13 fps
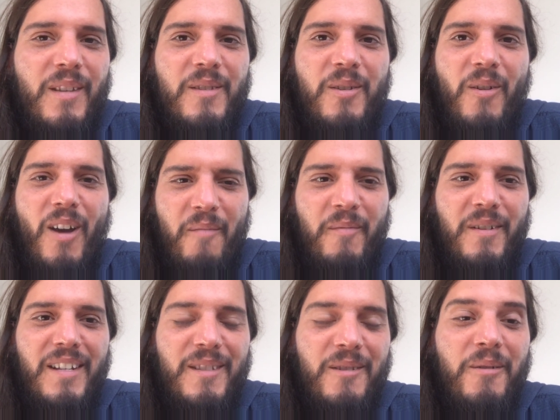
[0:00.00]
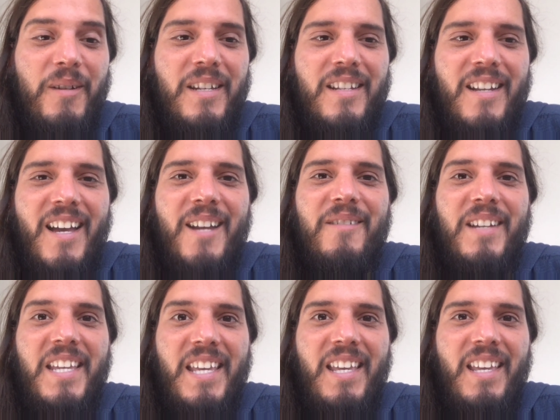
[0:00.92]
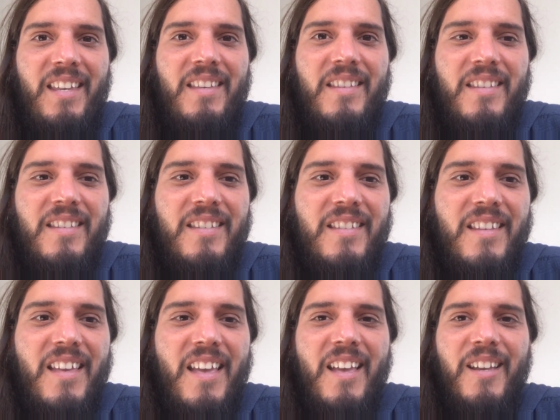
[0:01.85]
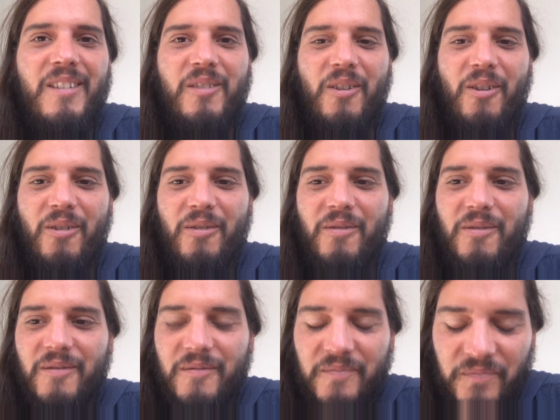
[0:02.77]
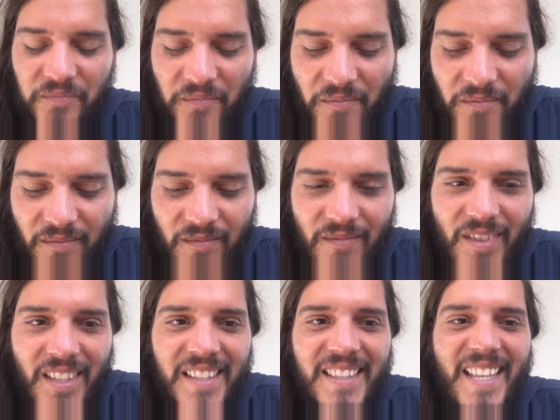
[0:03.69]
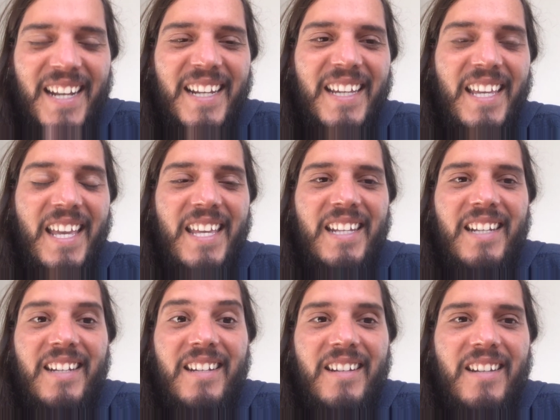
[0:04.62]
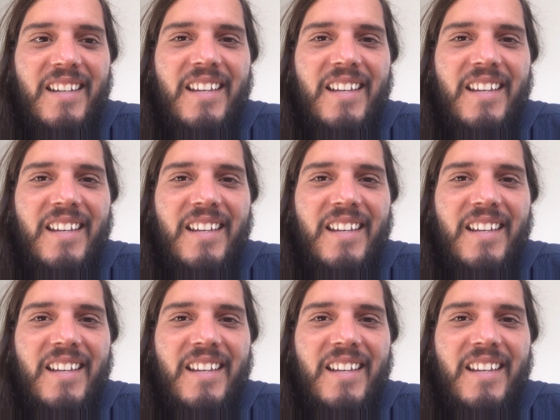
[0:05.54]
so I'm gonna do it I don't care so then again